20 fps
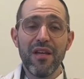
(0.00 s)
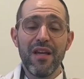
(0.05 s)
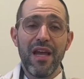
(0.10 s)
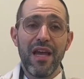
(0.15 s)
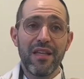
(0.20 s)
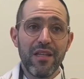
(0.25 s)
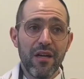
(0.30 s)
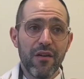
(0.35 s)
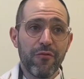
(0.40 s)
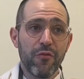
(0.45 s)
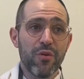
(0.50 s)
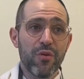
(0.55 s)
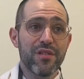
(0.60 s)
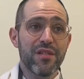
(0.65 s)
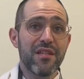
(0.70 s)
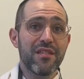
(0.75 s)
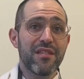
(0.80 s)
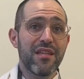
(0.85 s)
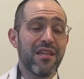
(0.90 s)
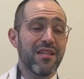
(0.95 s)
and therefore,
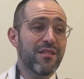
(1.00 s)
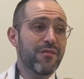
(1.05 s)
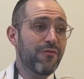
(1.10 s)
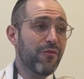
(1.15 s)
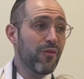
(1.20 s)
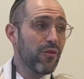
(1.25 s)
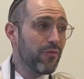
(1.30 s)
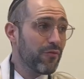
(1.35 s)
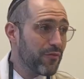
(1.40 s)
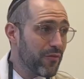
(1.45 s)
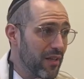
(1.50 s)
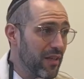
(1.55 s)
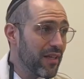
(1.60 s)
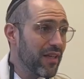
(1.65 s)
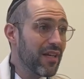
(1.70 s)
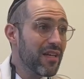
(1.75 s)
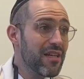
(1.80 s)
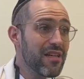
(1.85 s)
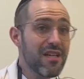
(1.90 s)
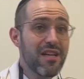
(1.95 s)
since he is
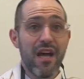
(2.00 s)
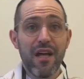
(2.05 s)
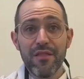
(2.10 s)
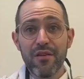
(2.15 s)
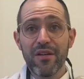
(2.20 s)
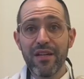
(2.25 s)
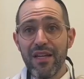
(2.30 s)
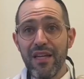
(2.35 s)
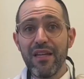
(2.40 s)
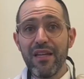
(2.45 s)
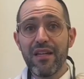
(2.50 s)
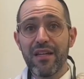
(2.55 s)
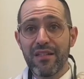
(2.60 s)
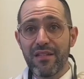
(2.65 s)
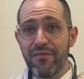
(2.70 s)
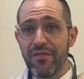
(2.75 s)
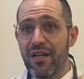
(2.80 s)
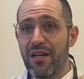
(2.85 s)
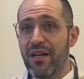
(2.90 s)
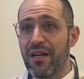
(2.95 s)
fulfilling another edict
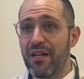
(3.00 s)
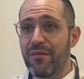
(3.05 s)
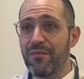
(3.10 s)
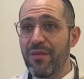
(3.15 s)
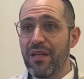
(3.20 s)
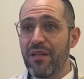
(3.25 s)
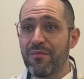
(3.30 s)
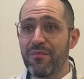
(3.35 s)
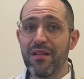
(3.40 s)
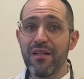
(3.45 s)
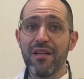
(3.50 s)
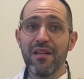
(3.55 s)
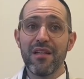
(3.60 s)
of the chachamim,